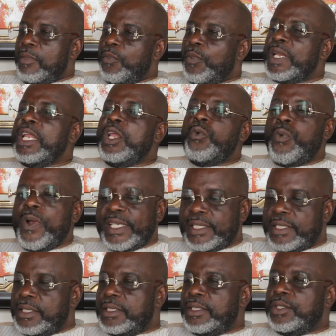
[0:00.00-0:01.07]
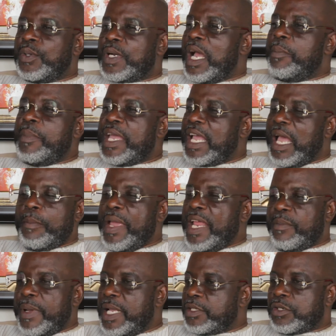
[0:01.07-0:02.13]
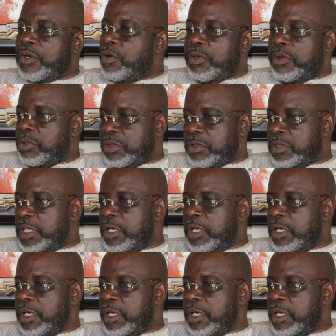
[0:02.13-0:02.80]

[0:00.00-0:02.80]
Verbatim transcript: within which you can make amendments or not.